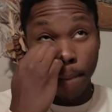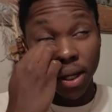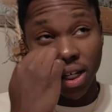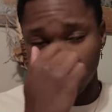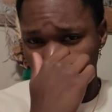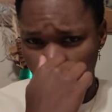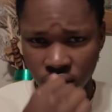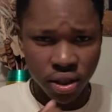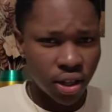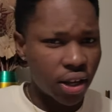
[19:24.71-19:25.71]
Because, of
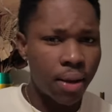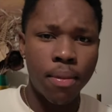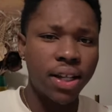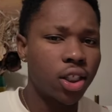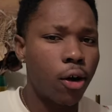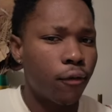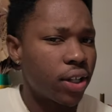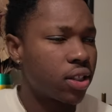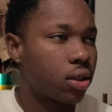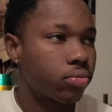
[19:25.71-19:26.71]
course, in myself,
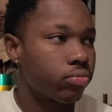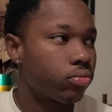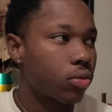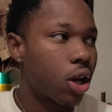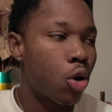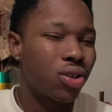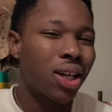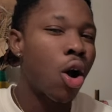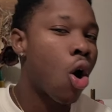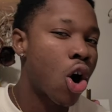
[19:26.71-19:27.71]
it's, I don't want
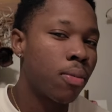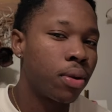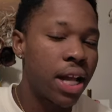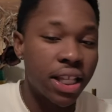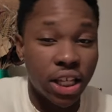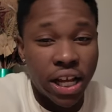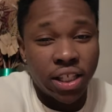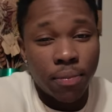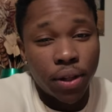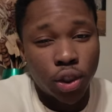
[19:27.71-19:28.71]
to say hard, but
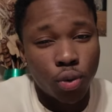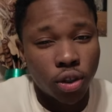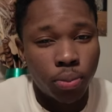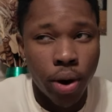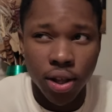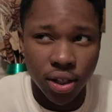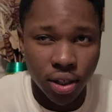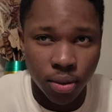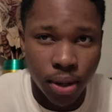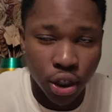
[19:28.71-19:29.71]
it's something to experience.
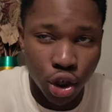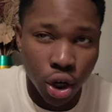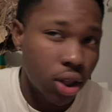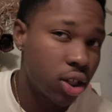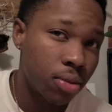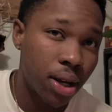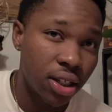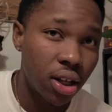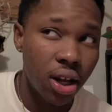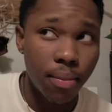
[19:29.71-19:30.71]
This is my journey. This is
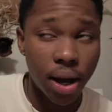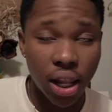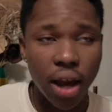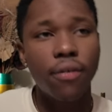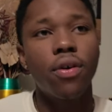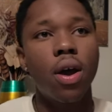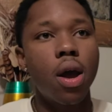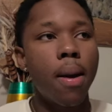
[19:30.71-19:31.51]
my life.